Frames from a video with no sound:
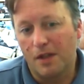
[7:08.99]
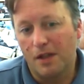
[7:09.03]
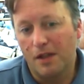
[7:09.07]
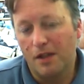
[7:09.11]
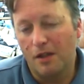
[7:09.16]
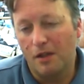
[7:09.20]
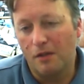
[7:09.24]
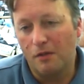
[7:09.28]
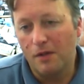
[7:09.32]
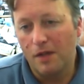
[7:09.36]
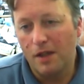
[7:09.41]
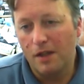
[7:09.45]

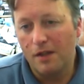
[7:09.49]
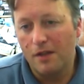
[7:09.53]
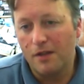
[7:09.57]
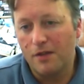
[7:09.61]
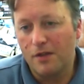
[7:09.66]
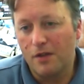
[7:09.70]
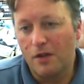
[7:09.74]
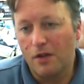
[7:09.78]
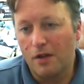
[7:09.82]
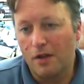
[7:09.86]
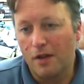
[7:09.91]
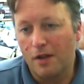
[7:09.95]
you know,
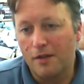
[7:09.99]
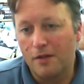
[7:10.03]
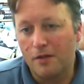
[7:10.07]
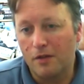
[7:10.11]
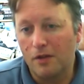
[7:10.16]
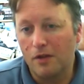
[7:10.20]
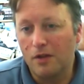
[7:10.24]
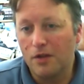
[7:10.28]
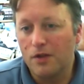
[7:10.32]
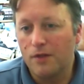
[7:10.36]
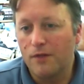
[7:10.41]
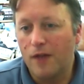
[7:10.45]
it's got
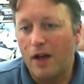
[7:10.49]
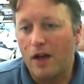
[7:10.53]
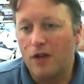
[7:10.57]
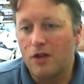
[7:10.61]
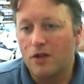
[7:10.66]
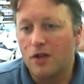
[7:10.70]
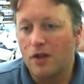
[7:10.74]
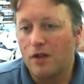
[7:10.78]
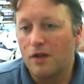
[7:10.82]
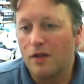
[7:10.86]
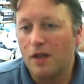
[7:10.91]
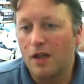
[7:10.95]
lots of
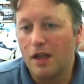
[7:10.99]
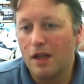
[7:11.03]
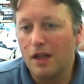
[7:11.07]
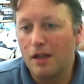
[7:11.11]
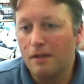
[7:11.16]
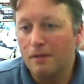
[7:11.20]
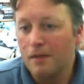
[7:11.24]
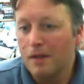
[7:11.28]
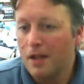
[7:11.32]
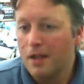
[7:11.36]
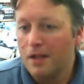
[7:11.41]
action in there.